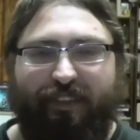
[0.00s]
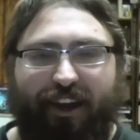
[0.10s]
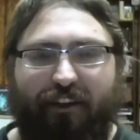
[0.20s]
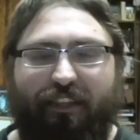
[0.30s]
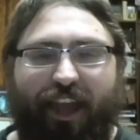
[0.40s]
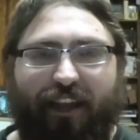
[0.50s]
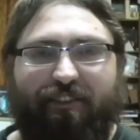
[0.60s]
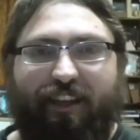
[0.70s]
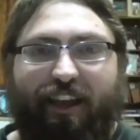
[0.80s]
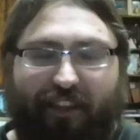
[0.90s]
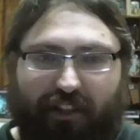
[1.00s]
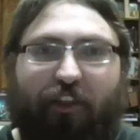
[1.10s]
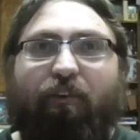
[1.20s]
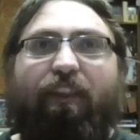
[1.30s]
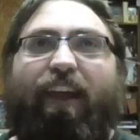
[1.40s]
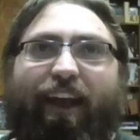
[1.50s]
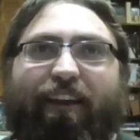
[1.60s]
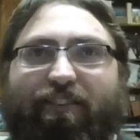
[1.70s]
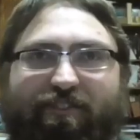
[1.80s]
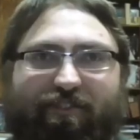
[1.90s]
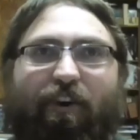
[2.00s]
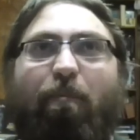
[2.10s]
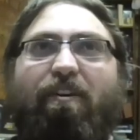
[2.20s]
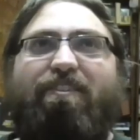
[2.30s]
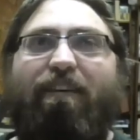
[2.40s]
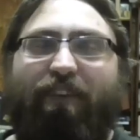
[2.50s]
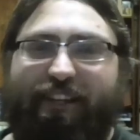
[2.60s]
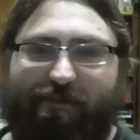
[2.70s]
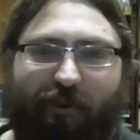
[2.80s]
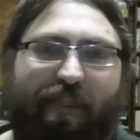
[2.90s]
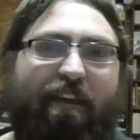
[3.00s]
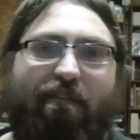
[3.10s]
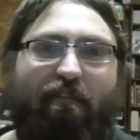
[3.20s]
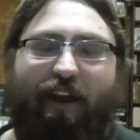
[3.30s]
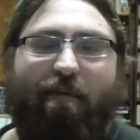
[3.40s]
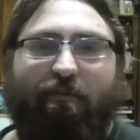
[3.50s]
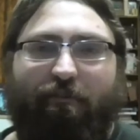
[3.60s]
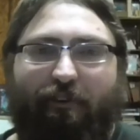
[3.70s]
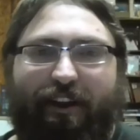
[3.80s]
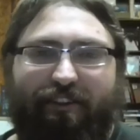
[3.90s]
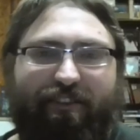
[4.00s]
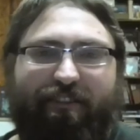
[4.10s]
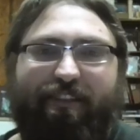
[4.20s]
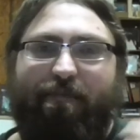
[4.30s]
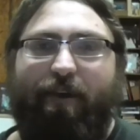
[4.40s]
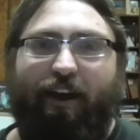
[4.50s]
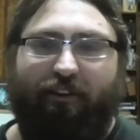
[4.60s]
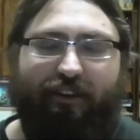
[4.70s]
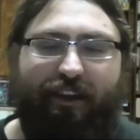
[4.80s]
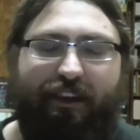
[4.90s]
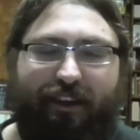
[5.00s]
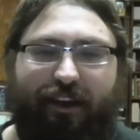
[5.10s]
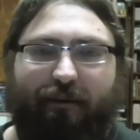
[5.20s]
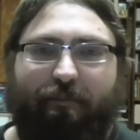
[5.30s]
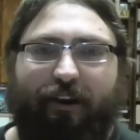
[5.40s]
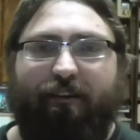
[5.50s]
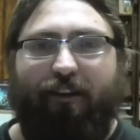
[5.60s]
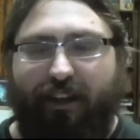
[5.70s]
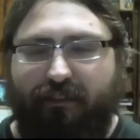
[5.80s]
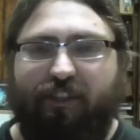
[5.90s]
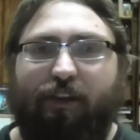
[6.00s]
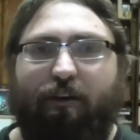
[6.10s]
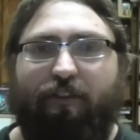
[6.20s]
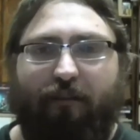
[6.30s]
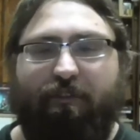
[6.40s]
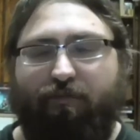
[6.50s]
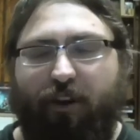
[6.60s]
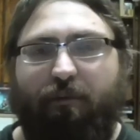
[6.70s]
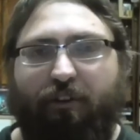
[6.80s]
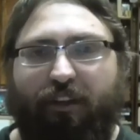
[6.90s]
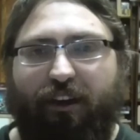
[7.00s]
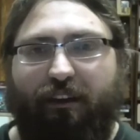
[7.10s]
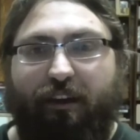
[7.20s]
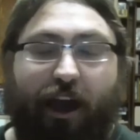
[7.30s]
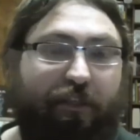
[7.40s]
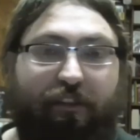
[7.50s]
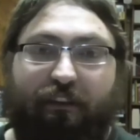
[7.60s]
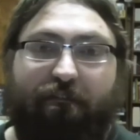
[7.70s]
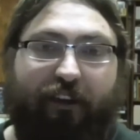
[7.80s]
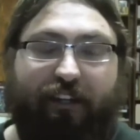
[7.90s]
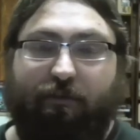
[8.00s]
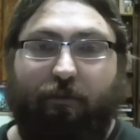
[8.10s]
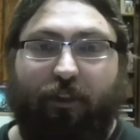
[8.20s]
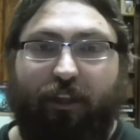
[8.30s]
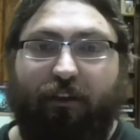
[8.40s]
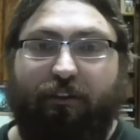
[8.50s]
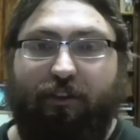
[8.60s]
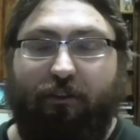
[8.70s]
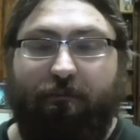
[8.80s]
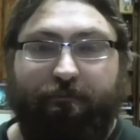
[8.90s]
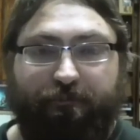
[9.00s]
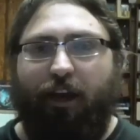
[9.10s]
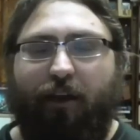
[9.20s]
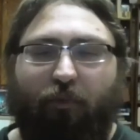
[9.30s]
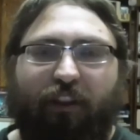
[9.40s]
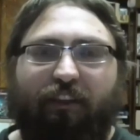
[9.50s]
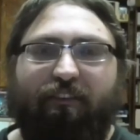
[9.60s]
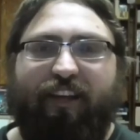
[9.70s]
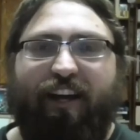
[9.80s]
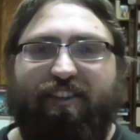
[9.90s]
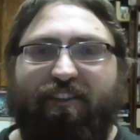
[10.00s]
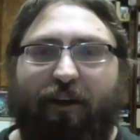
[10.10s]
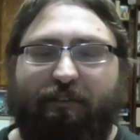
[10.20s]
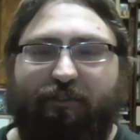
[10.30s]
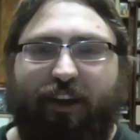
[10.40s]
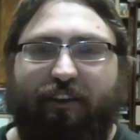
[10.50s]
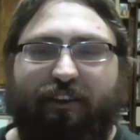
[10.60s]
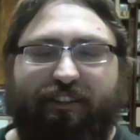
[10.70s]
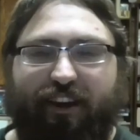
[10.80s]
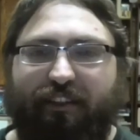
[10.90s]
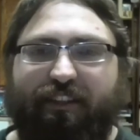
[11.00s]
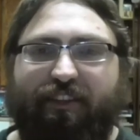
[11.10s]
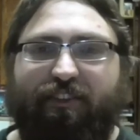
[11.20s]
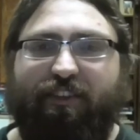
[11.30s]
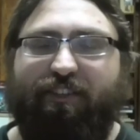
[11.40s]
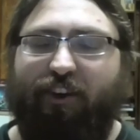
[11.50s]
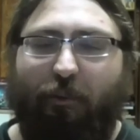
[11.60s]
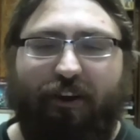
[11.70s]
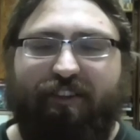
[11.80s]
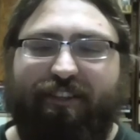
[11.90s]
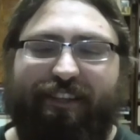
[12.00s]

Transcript: I don't know, they literally had so much evidence, more than they've ever had before, and it just doesn't matter. But even so, I thought it was pretty well done. I thought the effects were really good too. And one little touch I thought was great. You could tell this is just so much